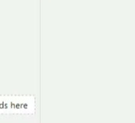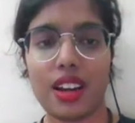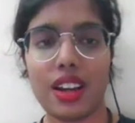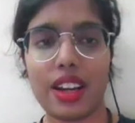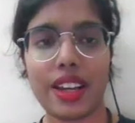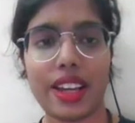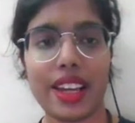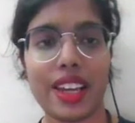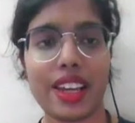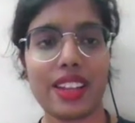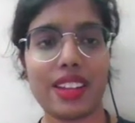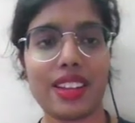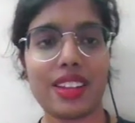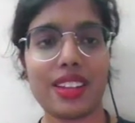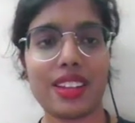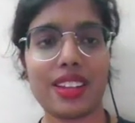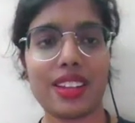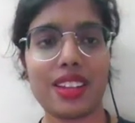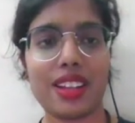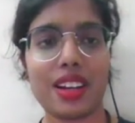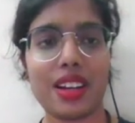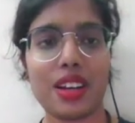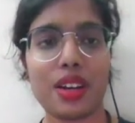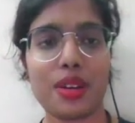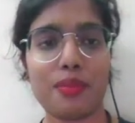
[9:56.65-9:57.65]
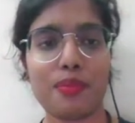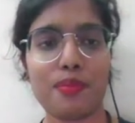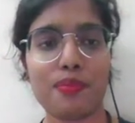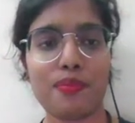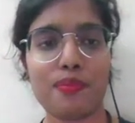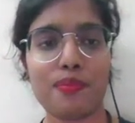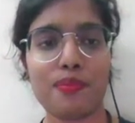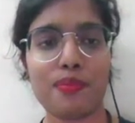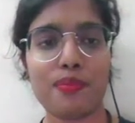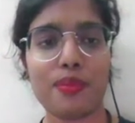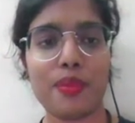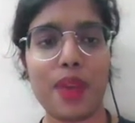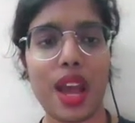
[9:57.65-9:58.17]
again the
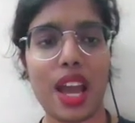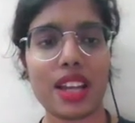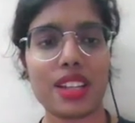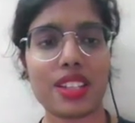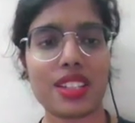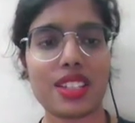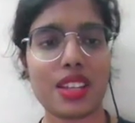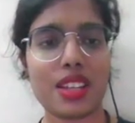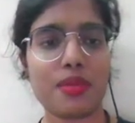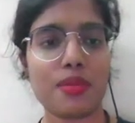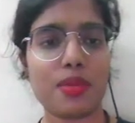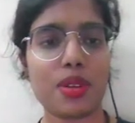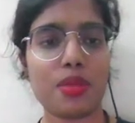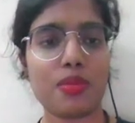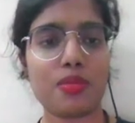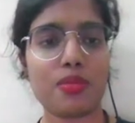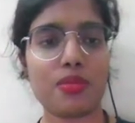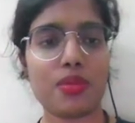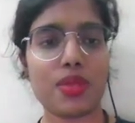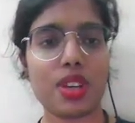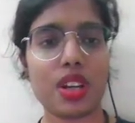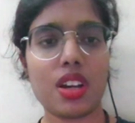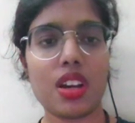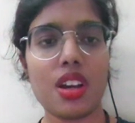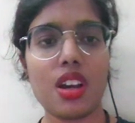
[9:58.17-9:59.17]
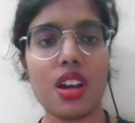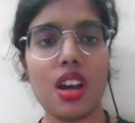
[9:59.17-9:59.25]
maximum